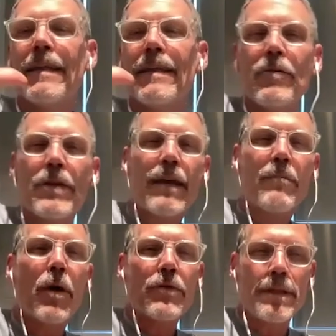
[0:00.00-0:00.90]

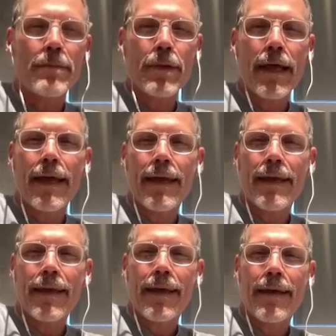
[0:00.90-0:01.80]

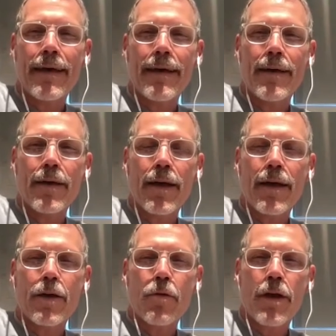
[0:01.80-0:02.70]
multiplay
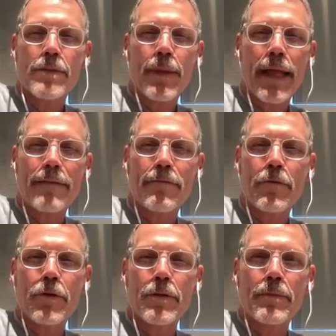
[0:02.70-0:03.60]

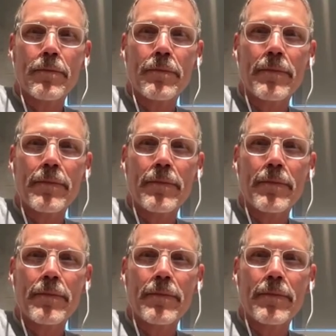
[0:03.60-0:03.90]
cross-platform